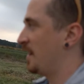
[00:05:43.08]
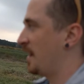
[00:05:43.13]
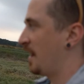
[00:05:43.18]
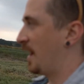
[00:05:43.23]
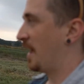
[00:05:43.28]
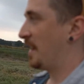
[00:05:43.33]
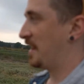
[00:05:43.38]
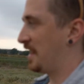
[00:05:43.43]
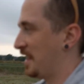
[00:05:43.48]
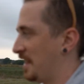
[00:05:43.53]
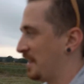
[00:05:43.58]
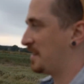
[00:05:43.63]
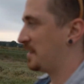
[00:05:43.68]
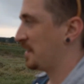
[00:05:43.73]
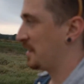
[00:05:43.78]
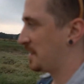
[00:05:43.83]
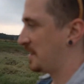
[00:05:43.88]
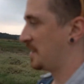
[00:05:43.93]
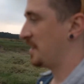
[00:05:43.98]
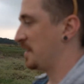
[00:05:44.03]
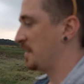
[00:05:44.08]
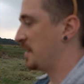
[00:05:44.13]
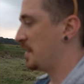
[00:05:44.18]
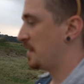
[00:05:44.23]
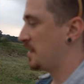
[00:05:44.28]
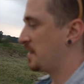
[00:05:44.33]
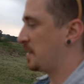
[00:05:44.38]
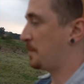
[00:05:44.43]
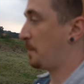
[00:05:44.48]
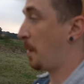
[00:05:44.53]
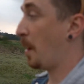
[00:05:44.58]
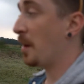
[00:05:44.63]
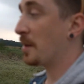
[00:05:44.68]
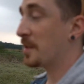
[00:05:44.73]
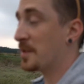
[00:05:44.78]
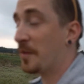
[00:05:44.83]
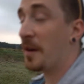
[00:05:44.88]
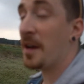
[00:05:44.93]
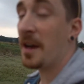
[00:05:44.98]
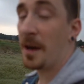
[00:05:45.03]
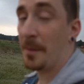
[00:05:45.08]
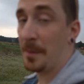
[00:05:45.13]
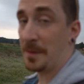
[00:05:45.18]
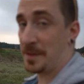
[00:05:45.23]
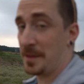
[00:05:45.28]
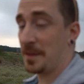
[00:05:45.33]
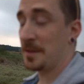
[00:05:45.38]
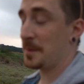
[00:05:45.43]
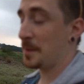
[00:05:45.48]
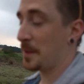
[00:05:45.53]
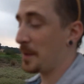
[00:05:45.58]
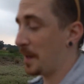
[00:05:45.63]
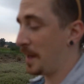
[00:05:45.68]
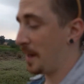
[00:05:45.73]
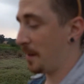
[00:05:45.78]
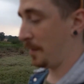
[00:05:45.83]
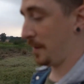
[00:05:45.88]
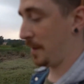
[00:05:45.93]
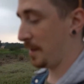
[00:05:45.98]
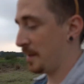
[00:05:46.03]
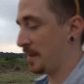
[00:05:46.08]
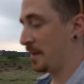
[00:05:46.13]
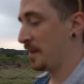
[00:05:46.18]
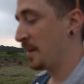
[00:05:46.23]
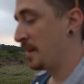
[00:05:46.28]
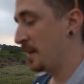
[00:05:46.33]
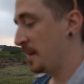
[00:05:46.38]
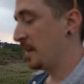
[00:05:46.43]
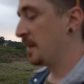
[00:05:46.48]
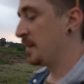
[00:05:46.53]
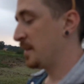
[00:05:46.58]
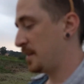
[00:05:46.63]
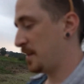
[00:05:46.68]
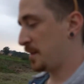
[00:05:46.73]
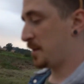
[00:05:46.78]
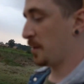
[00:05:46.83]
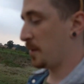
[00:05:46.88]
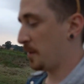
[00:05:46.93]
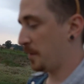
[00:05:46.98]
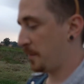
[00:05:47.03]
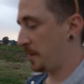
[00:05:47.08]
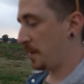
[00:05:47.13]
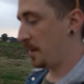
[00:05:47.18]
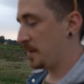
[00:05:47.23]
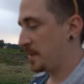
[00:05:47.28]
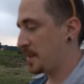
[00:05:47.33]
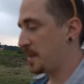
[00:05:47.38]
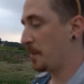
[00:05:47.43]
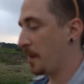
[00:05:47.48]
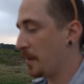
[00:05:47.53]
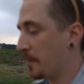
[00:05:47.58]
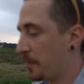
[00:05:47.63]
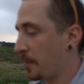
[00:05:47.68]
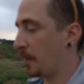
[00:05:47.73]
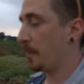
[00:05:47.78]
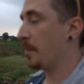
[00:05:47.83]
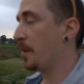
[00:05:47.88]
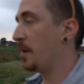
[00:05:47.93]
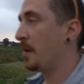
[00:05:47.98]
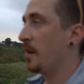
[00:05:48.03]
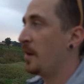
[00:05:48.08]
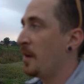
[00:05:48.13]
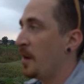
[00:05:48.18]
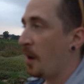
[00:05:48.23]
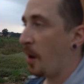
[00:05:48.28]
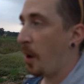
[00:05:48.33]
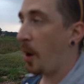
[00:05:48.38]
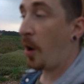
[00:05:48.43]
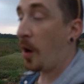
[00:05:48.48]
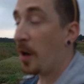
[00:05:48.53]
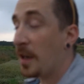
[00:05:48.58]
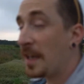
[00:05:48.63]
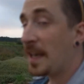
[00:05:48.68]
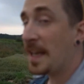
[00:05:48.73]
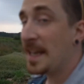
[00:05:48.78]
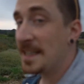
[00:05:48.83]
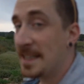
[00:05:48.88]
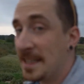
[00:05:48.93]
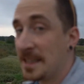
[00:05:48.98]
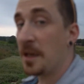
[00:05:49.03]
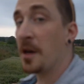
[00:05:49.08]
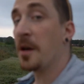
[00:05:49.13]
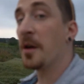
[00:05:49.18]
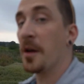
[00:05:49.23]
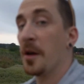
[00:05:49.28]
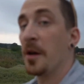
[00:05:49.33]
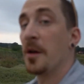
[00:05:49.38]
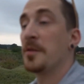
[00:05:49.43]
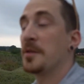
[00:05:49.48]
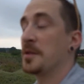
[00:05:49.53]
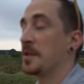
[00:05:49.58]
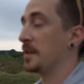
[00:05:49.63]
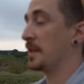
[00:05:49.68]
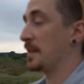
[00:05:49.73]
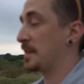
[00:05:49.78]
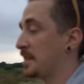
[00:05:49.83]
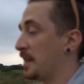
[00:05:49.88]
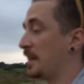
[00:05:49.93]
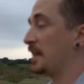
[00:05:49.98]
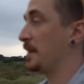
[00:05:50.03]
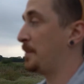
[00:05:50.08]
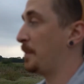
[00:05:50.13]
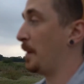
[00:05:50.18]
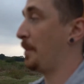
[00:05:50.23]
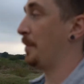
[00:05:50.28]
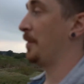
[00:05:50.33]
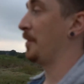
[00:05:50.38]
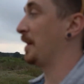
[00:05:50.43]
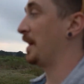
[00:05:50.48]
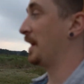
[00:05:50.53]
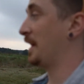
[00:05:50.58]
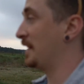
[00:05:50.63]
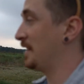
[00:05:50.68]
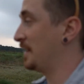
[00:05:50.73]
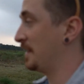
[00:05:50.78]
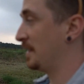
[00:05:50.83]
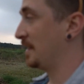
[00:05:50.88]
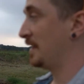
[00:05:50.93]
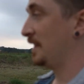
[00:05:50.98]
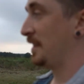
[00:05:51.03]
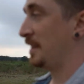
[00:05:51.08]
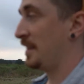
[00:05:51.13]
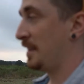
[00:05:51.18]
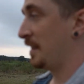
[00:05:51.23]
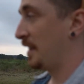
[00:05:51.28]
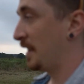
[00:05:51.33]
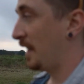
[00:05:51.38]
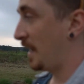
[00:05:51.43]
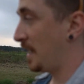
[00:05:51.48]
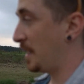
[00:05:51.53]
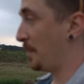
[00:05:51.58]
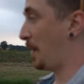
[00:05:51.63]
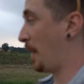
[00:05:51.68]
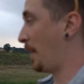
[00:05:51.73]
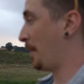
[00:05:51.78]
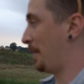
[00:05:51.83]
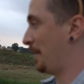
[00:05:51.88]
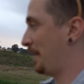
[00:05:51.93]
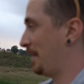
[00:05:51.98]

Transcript: I think she's perked right up as soon as we got out here. She went from hot lazy doggo to excited pupper again. And your pup.